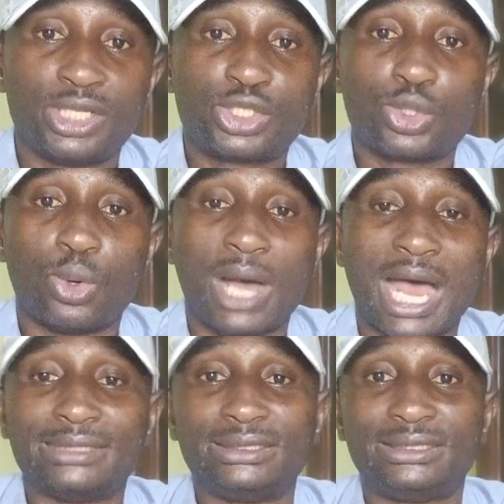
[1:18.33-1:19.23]
So,
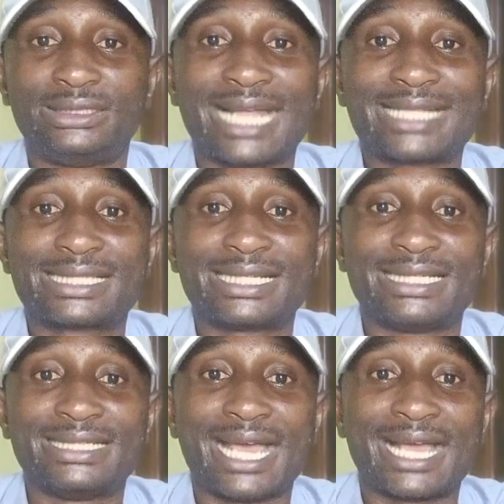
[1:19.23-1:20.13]
and that
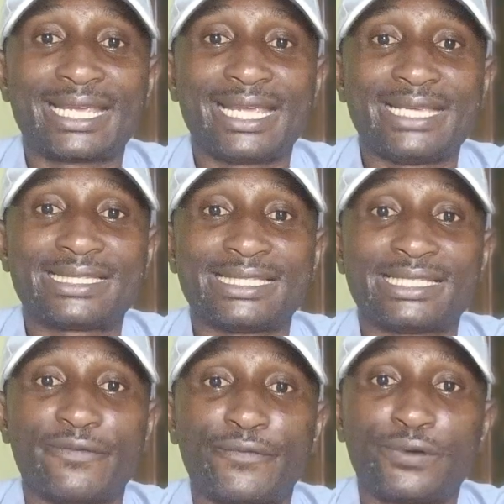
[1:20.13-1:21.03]
in that case
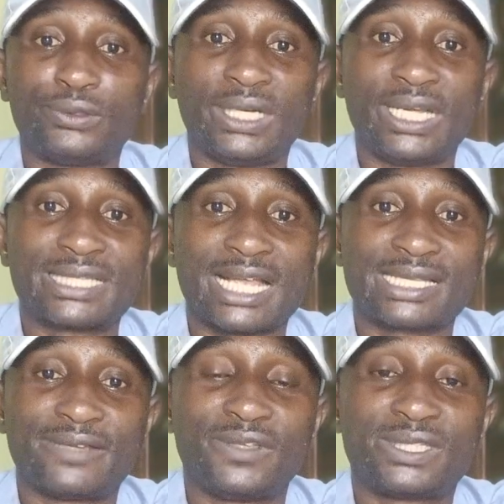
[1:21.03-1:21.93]
is a fraudulent
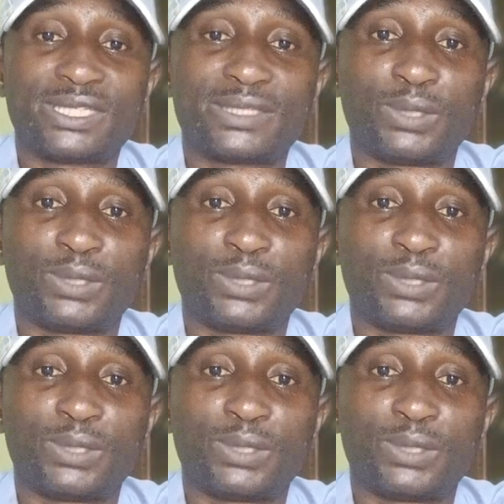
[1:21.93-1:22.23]
activities,